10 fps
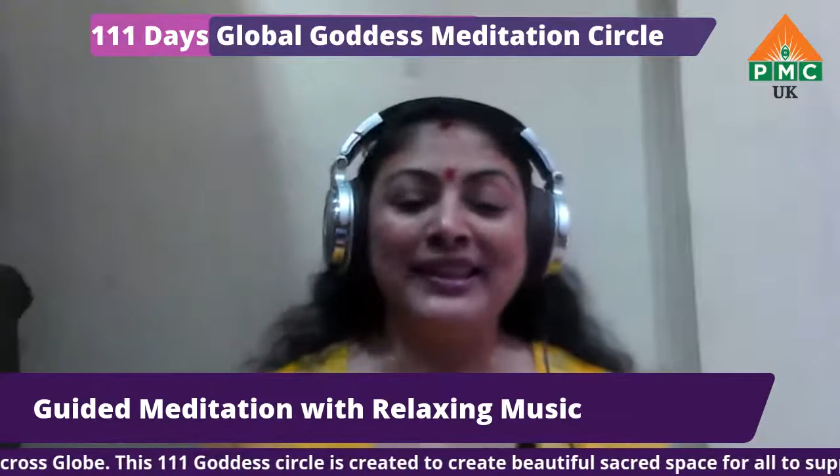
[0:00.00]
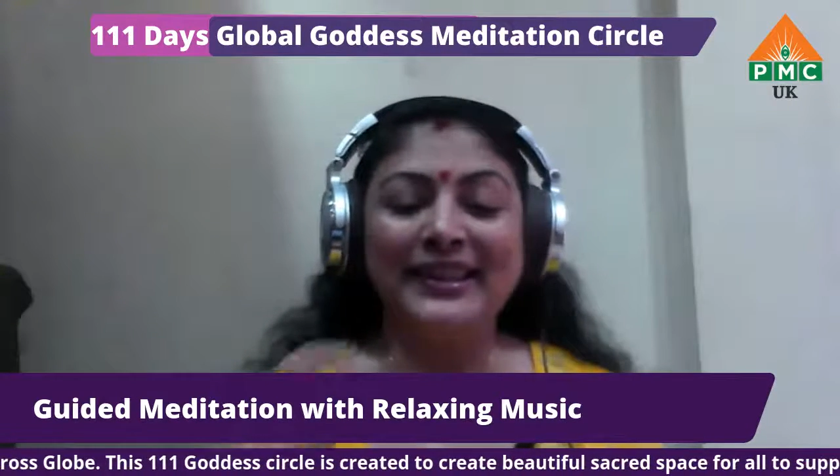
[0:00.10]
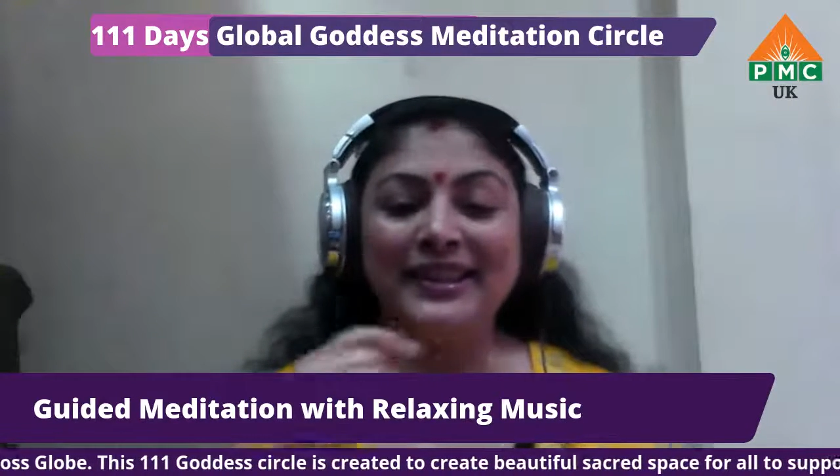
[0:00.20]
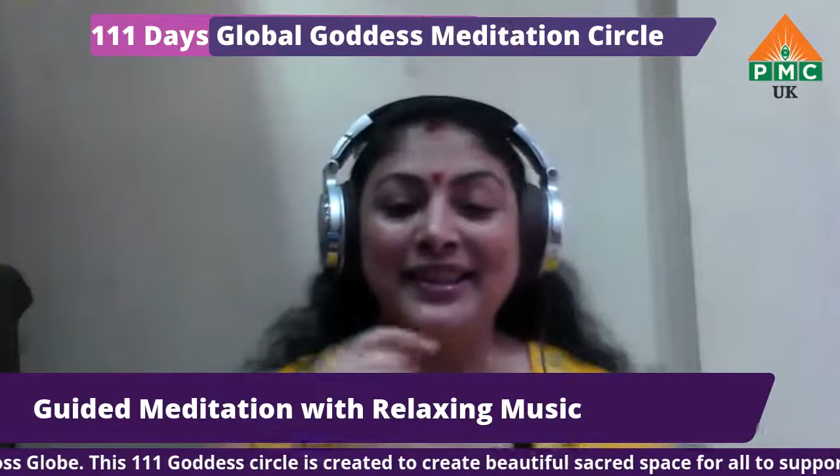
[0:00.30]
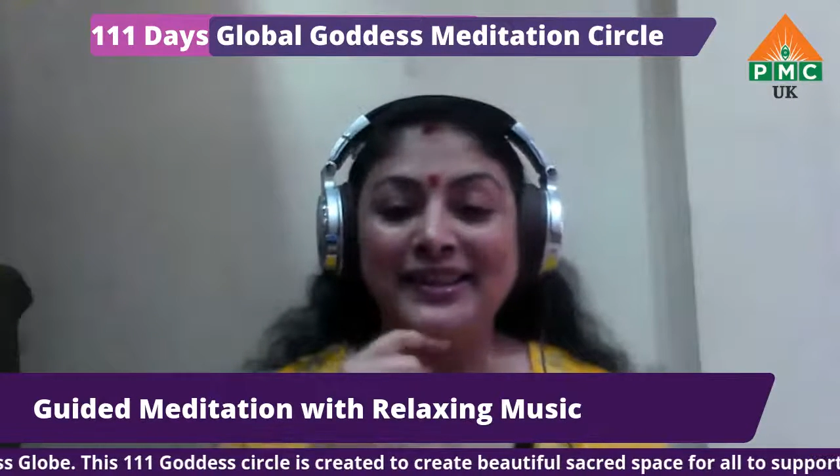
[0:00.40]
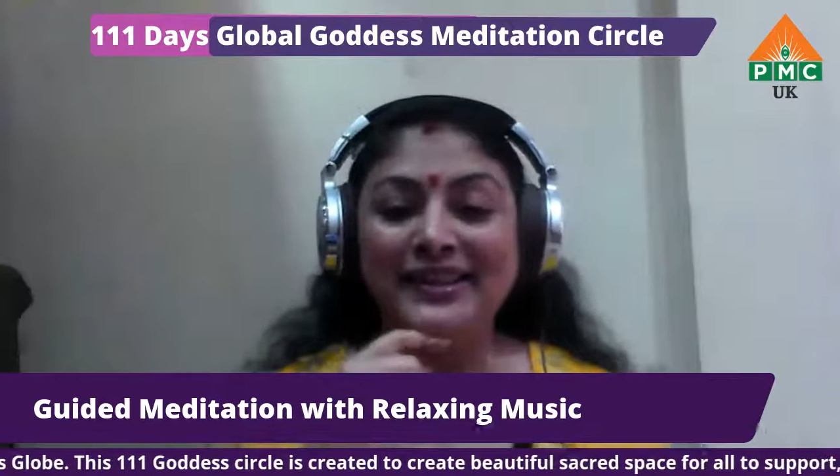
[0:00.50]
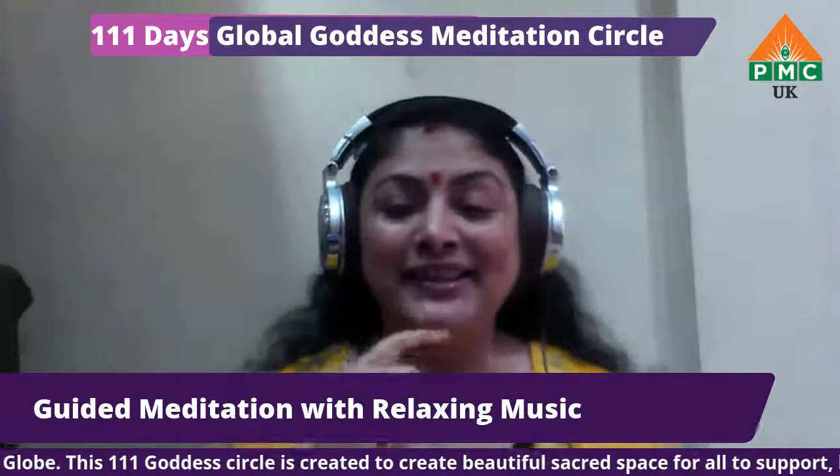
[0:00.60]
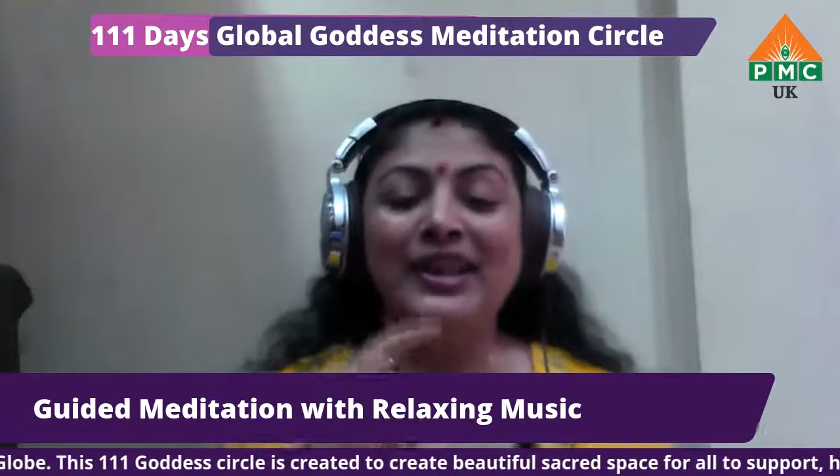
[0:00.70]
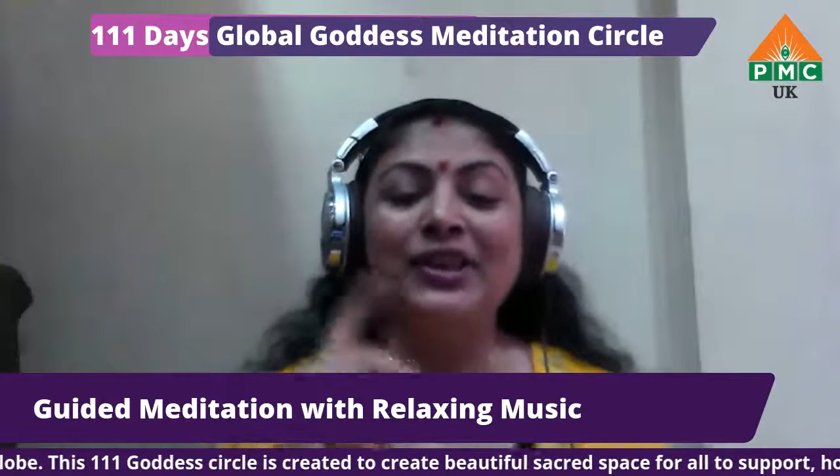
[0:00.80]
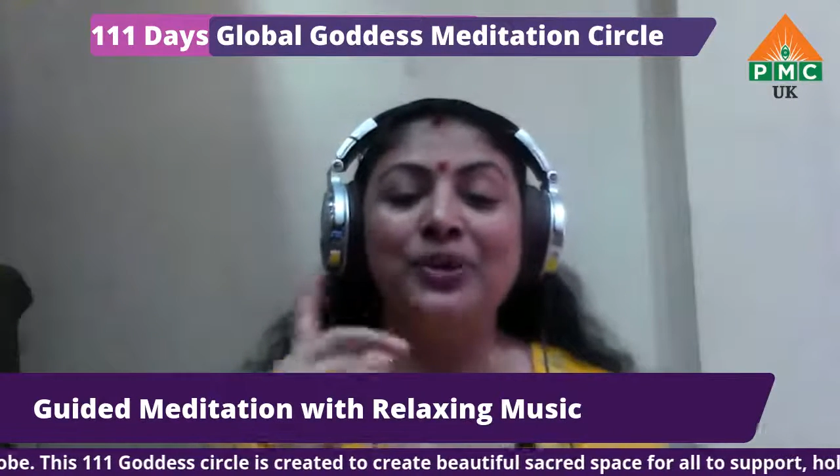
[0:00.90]
I can
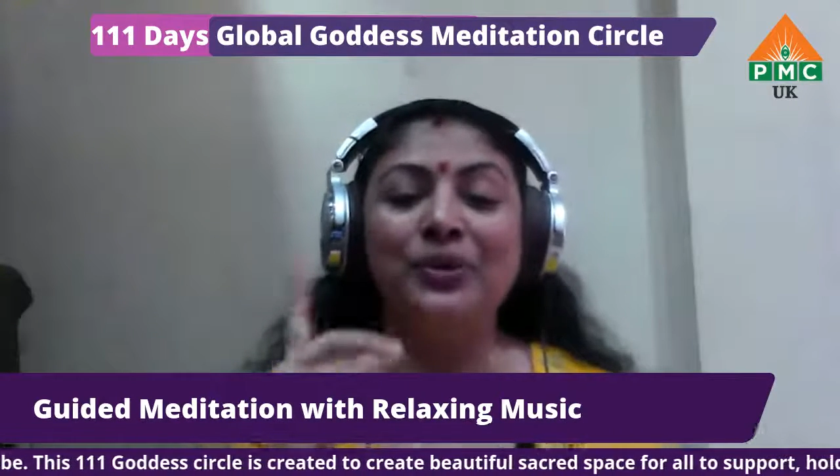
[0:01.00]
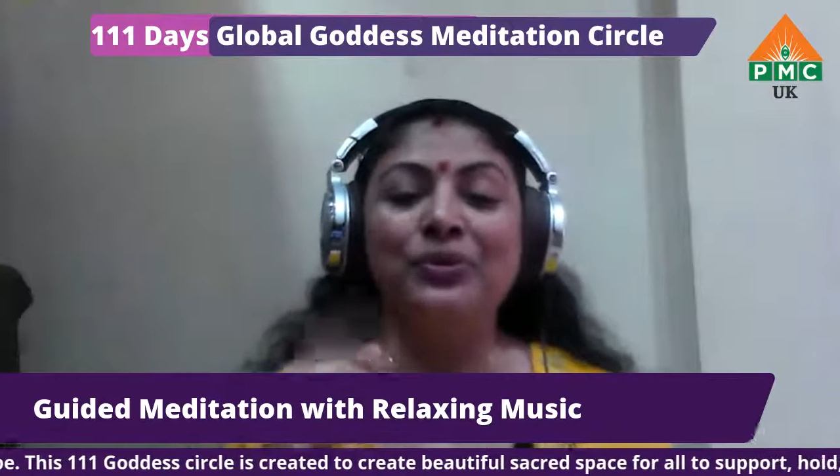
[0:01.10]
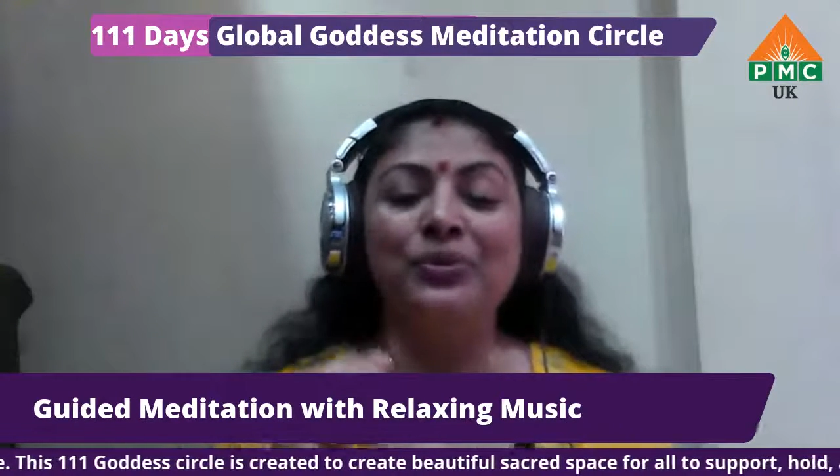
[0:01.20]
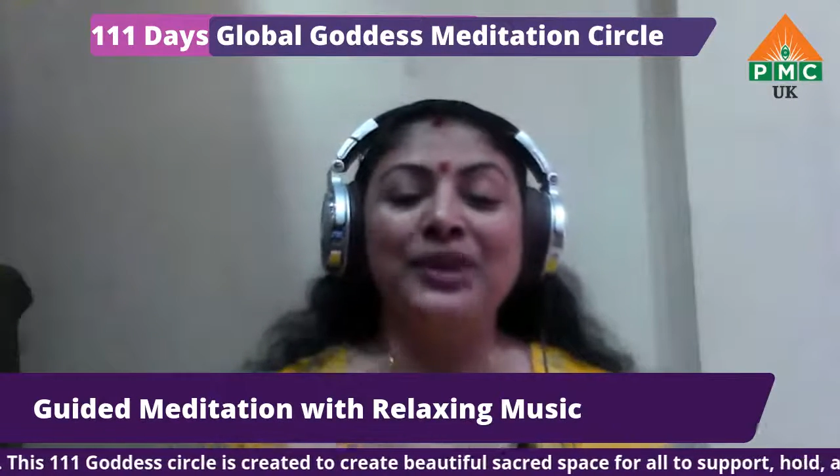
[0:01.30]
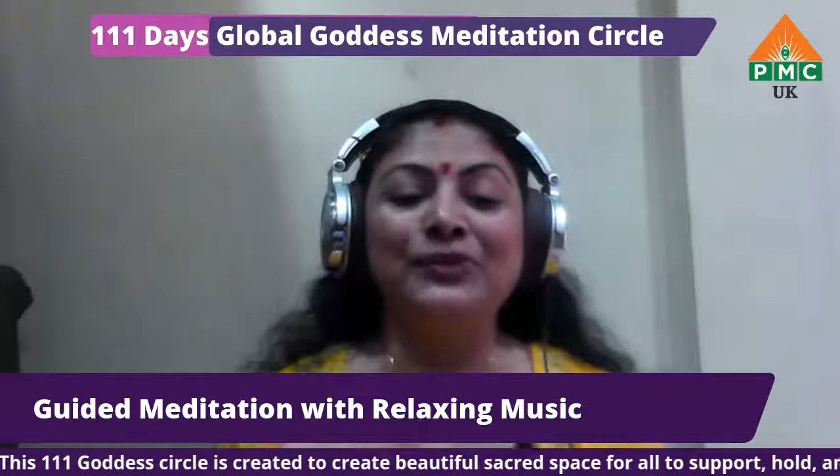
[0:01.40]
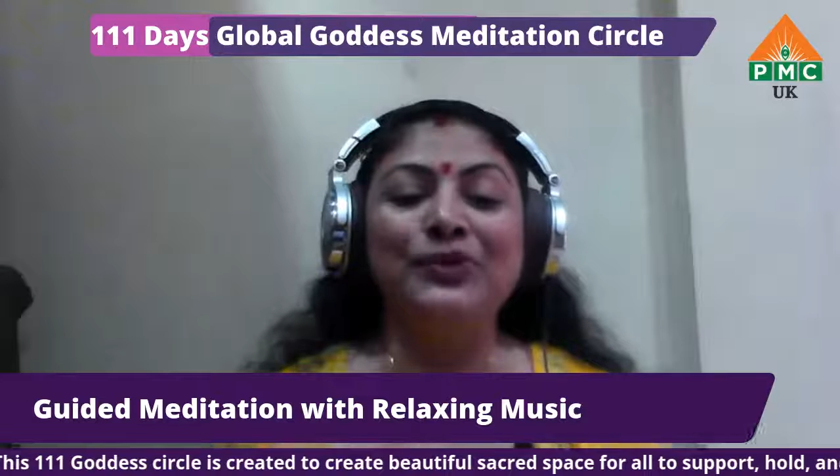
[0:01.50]
understand, oh,